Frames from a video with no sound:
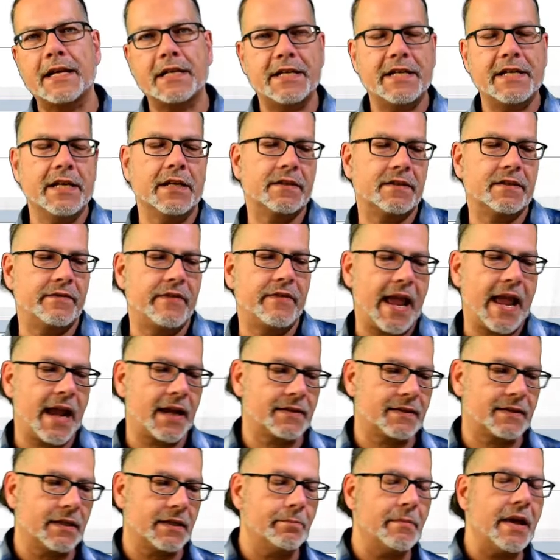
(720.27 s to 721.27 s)
and here's the
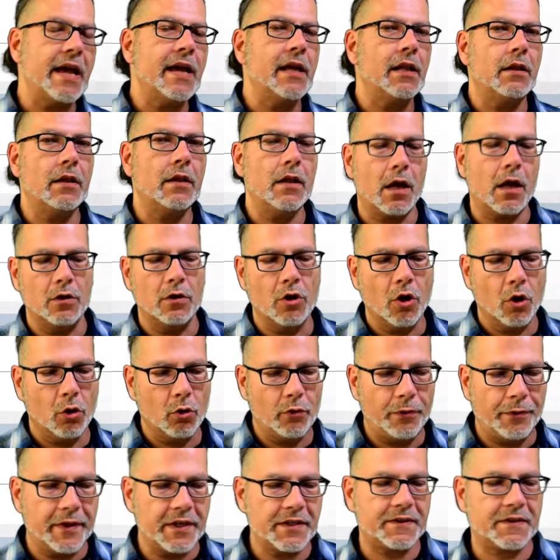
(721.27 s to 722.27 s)
XML,
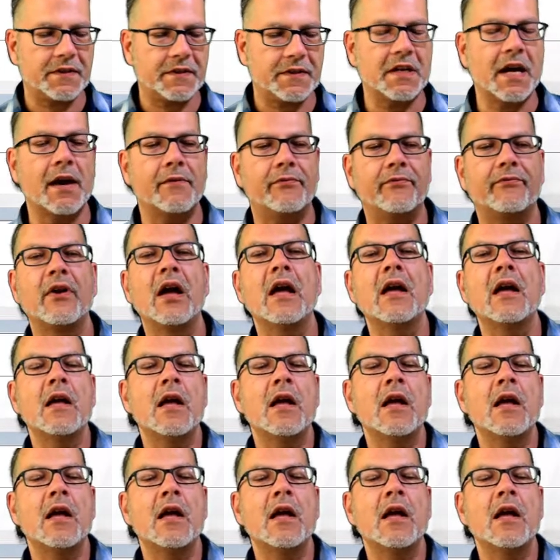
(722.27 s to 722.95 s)
load this stuff.